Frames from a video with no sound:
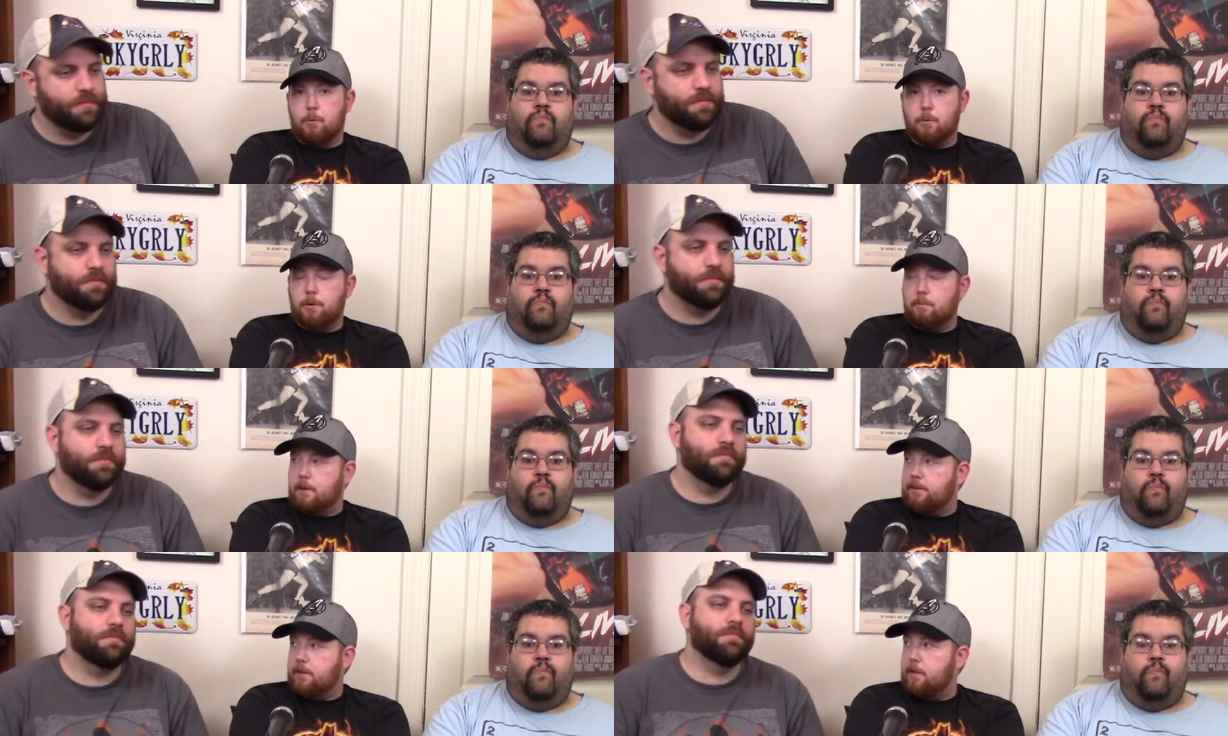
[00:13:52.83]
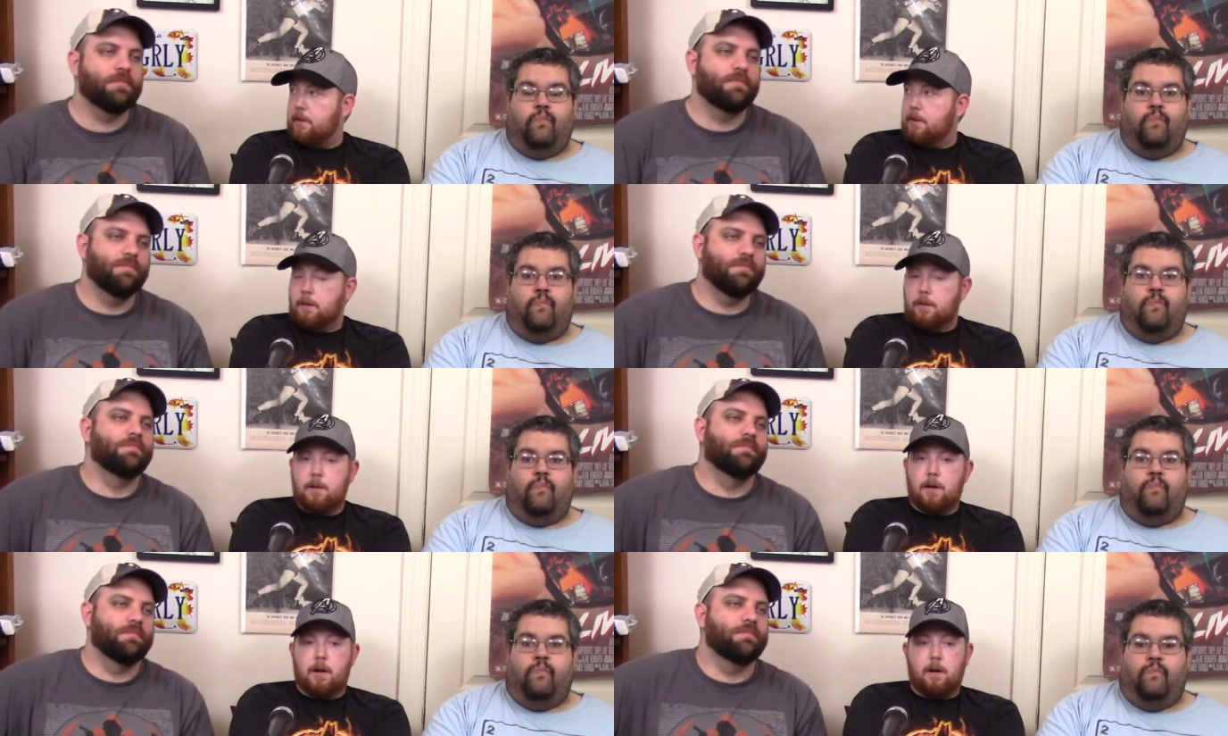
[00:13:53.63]
Speaker 1: in my seat,
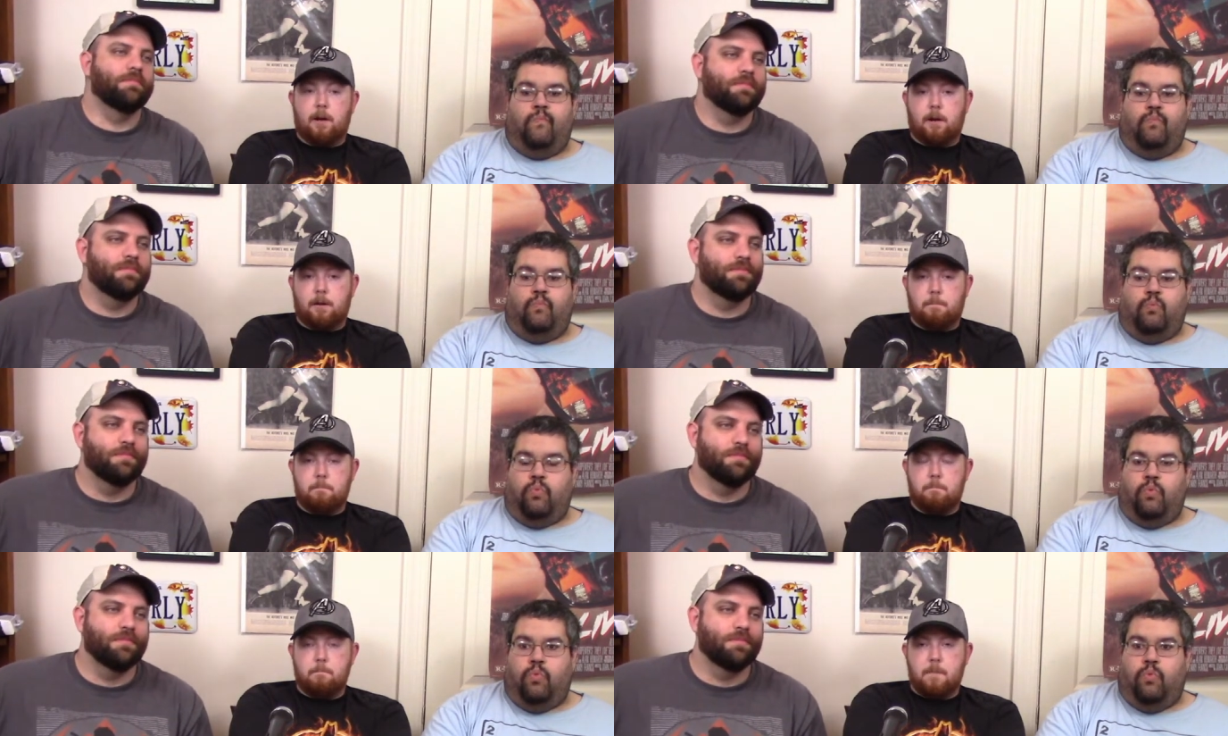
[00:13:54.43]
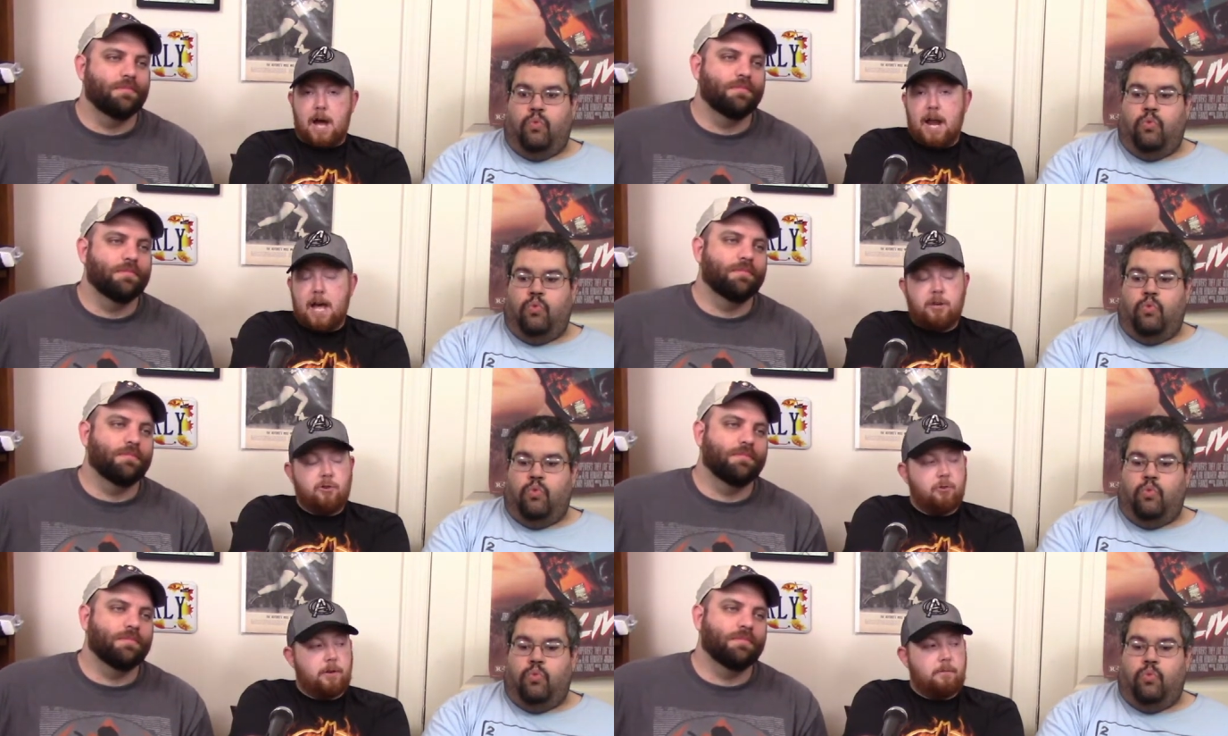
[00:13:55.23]
uh, and I enjoyed